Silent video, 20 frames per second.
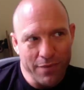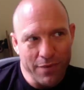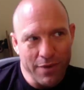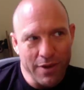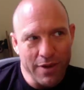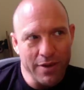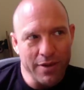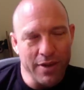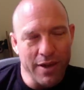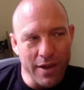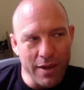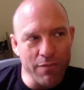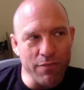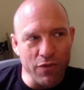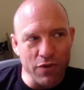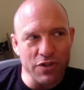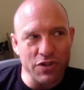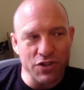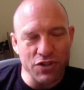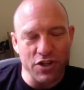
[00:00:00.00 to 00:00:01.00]
him
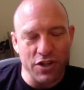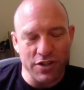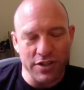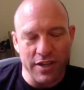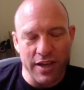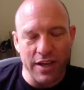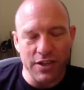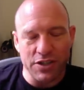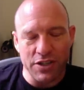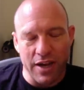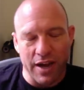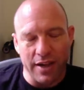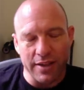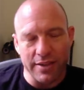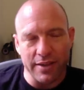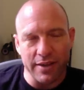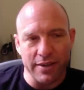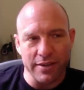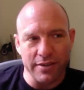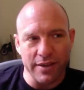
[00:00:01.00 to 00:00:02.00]
versus Justin Gaethje, I
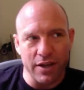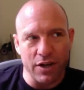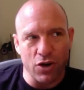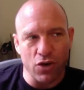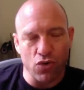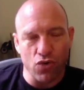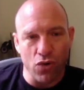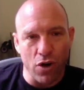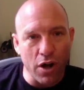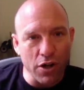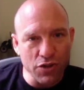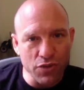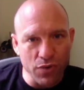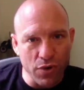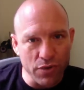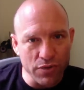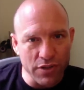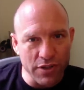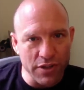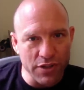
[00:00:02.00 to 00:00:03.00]
think, is a
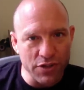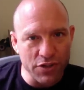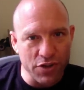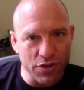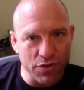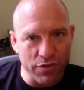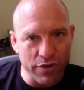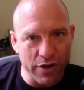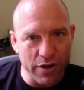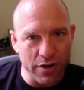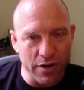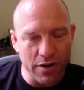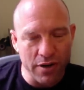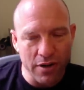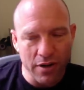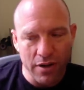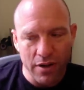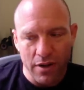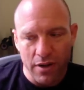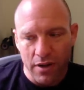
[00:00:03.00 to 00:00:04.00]
crossroads in his career.
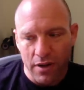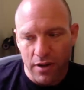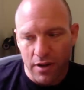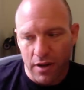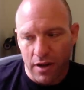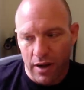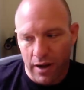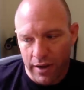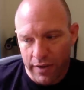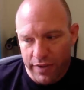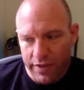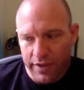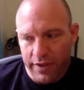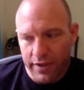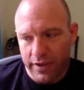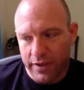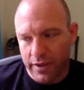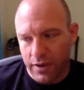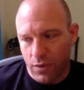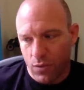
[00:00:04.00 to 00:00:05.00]
I
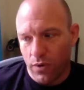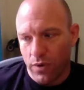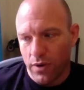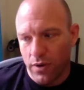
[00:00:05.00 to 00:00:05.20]
think it